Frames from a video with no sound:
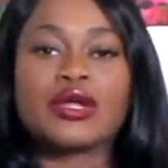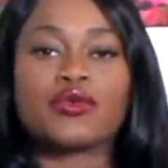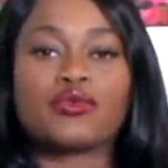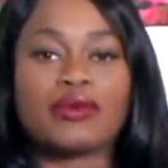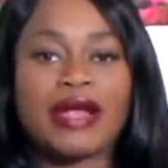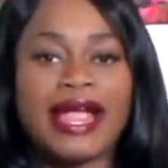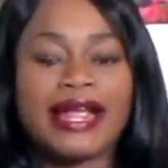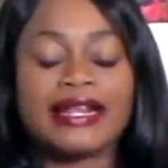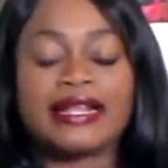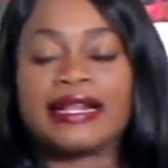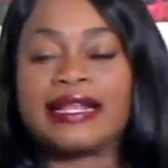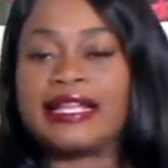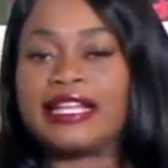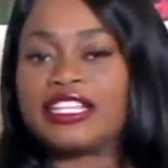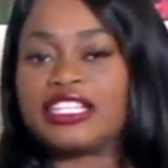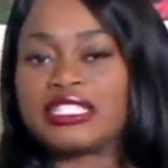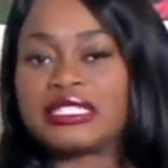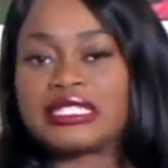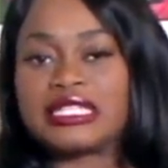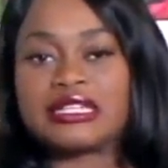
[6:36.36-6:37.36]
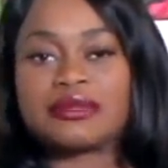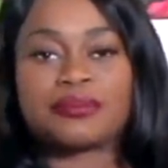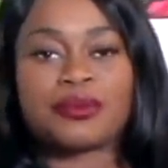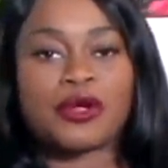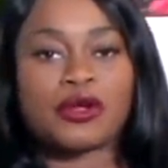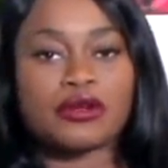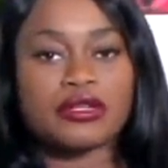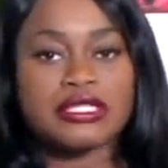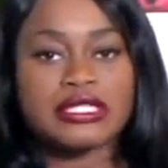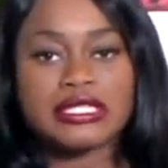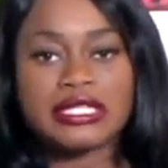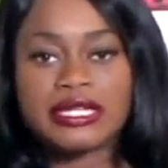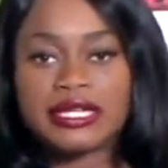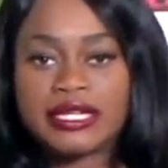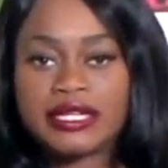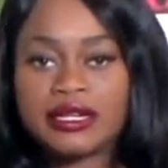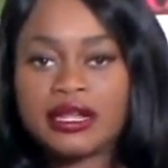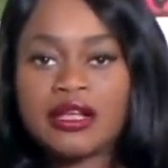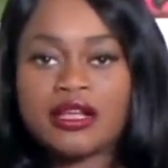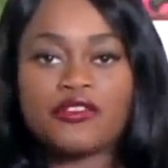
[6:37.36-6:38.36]
Granted, an innocent
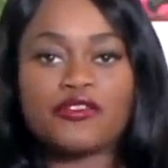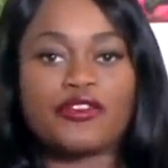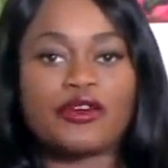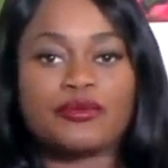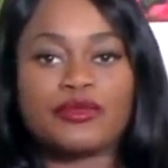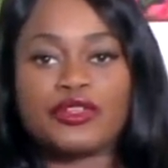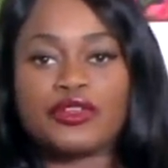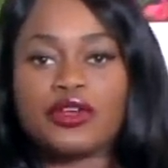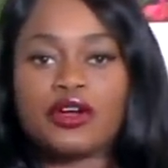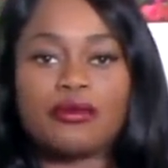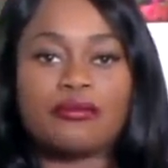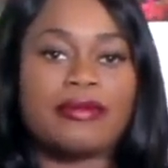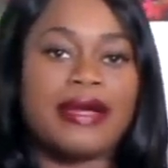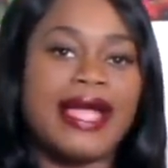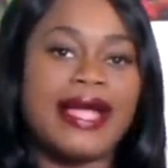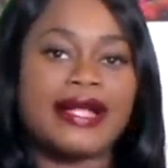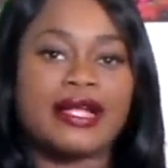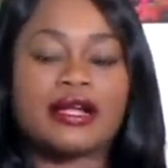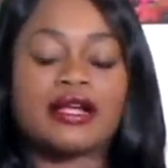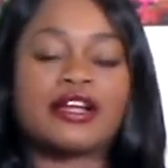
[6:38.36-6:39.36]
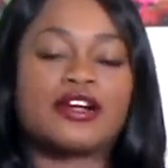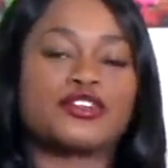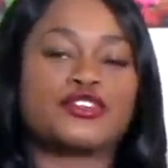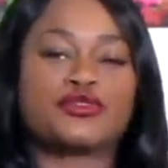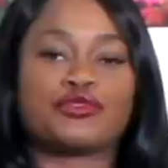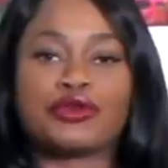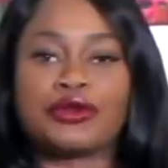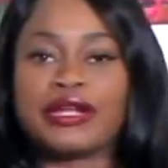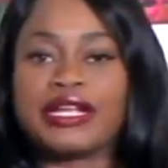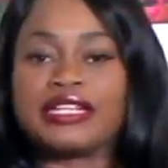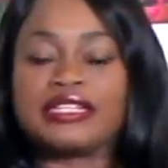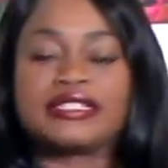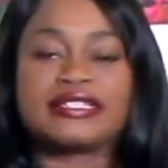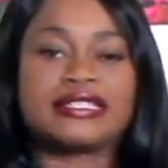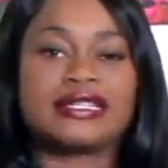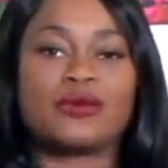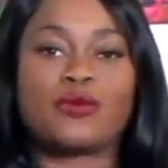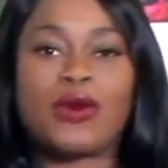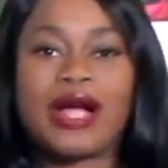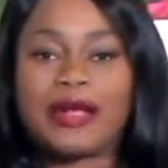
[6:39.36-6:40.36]
person from, you know, MAGA country or
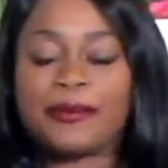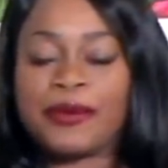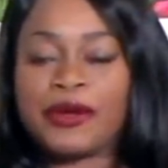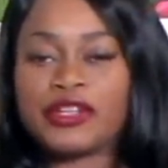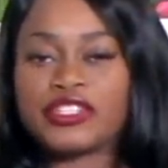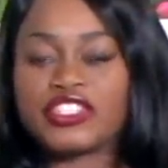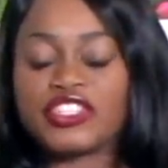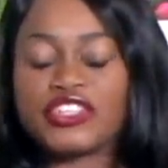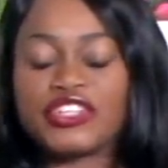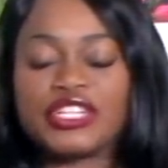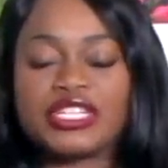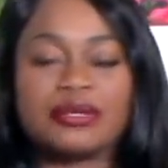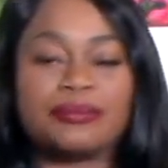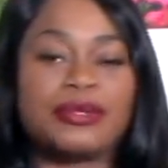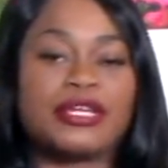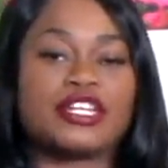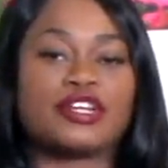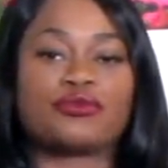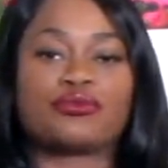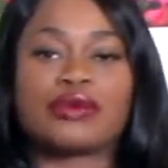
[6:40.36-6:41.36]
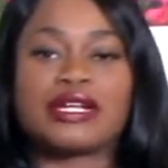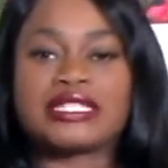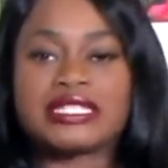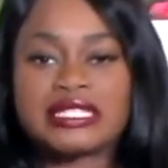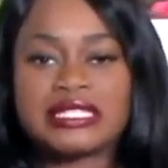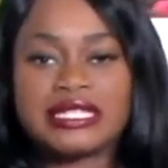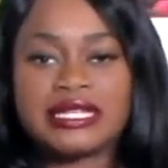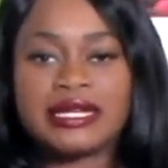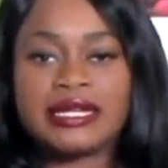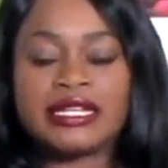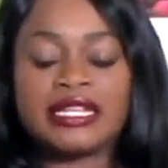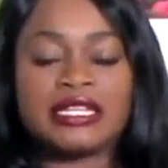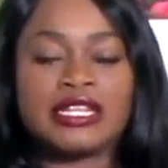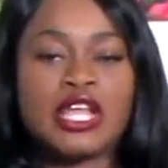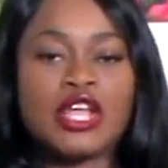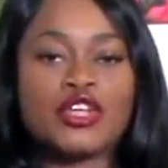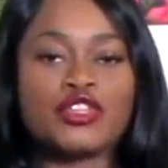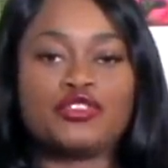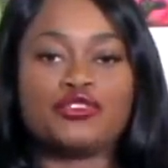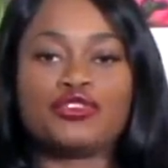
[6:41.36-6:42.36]
innocent white person could have been arrested and,
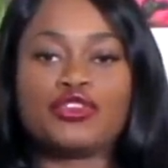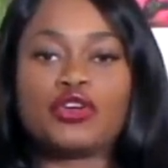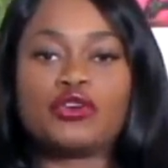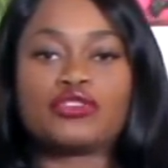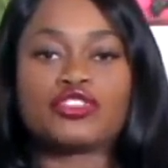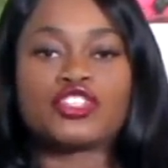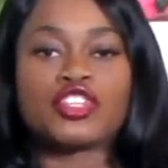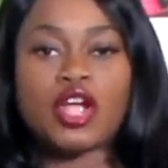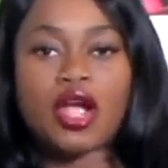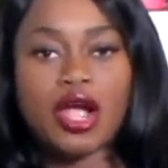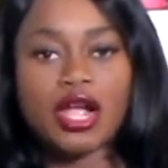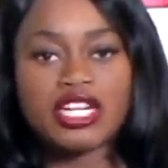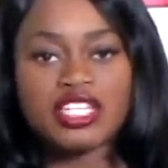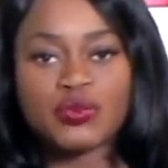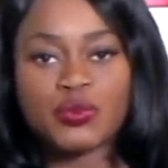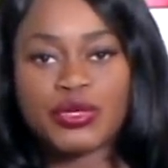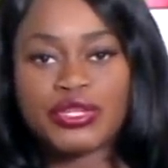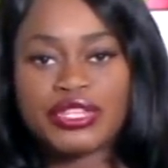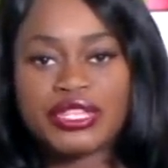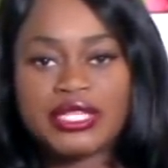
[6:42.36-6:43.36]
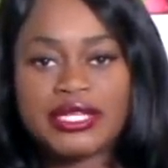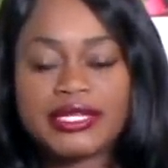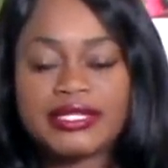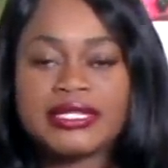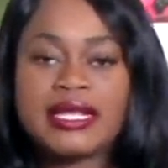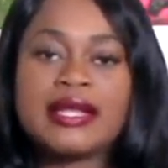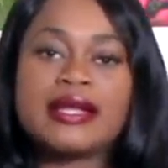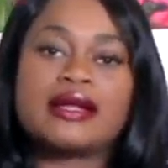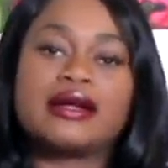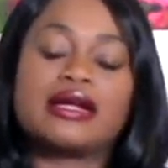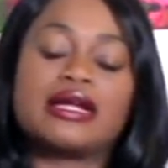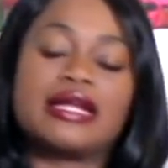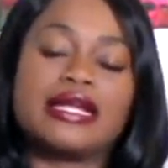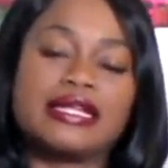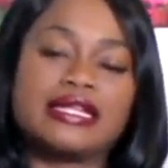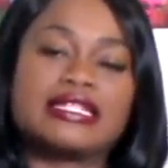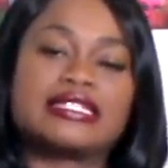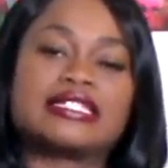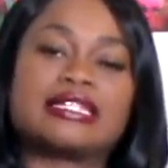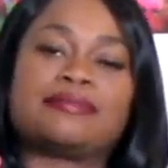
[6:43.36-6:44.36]
you know, charged with this.
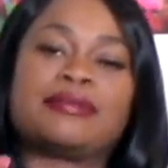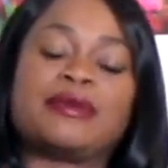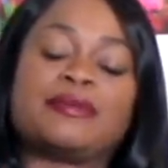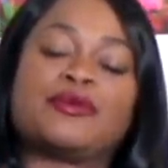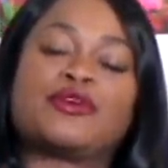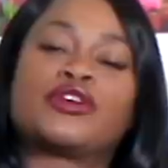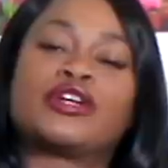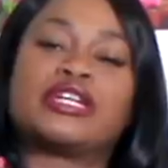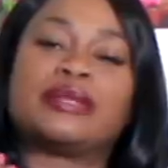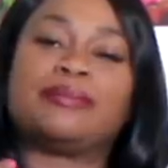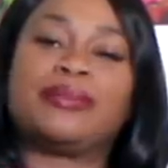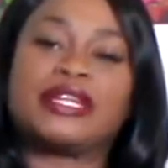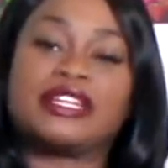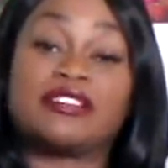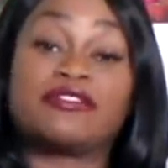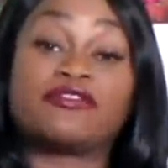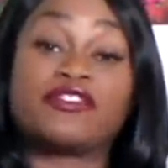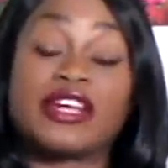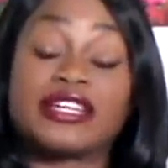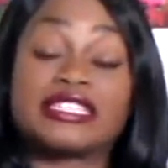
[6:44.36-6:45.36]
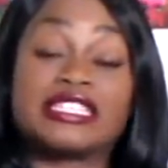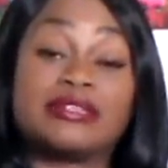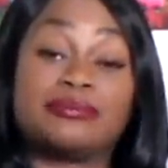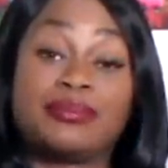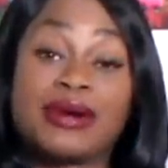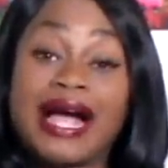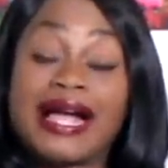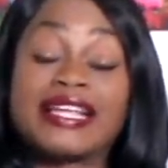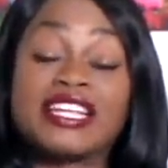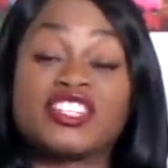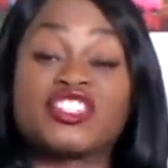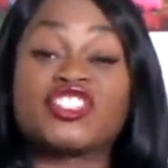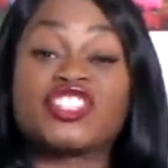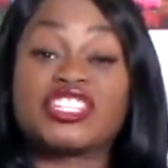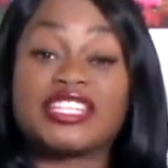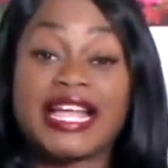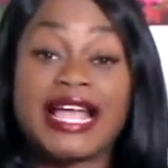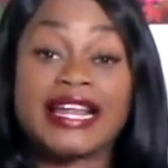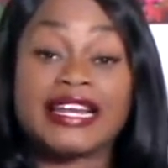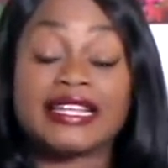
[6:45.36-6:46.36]
Innocent people could have been affected by his
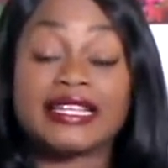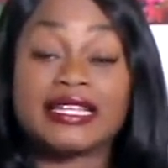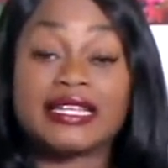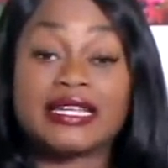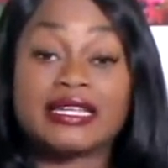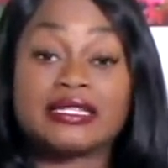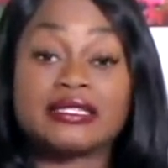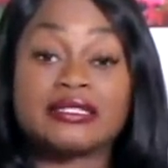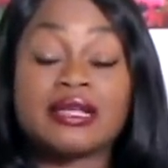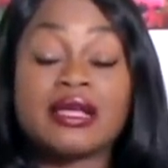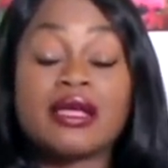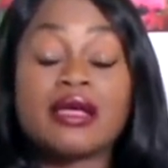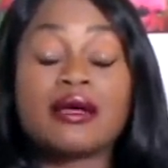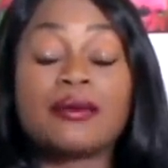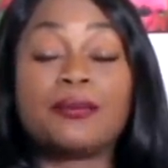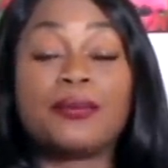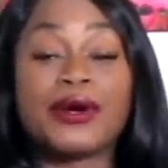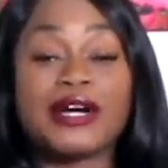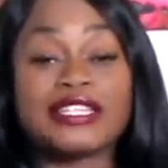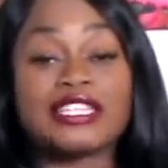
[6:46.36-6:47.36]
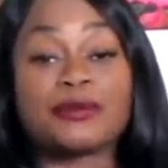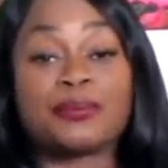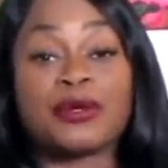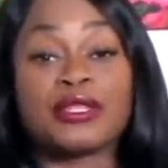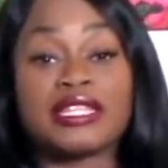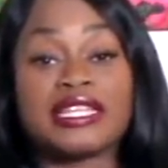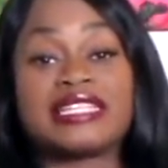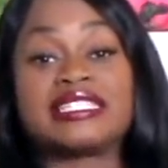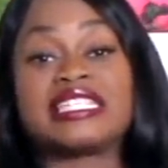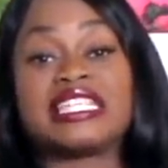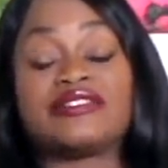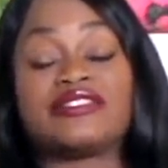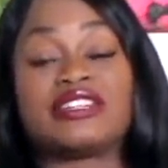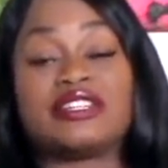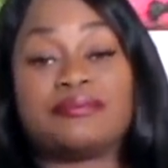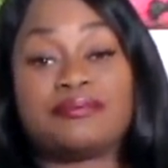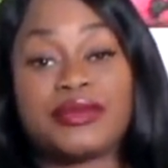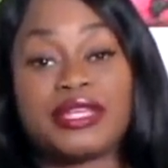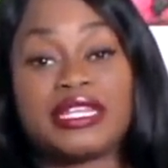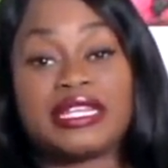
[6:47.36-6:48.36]
shenanigans, but the police even
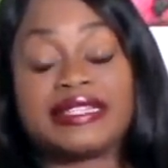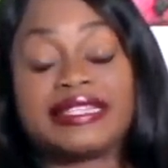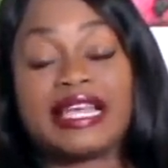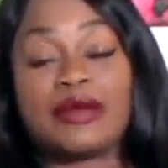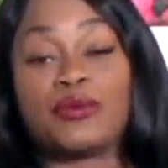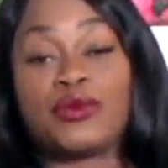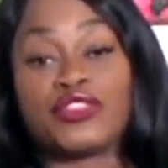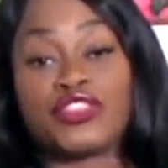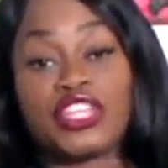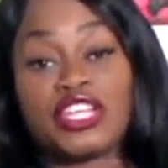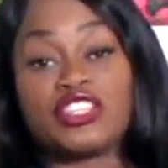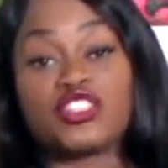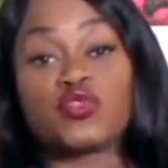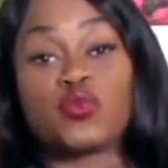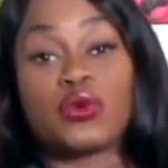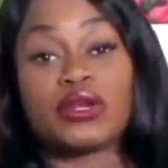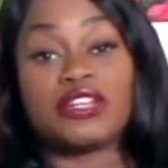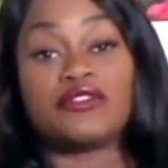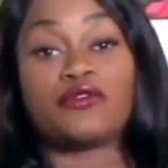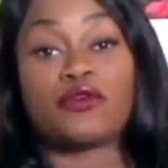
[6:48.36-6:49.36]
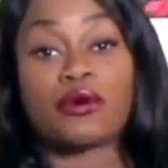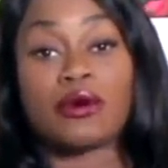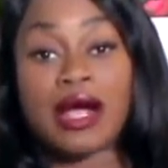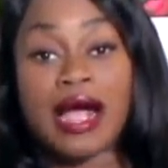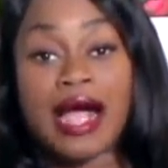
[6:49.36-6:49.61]
admitted that within 24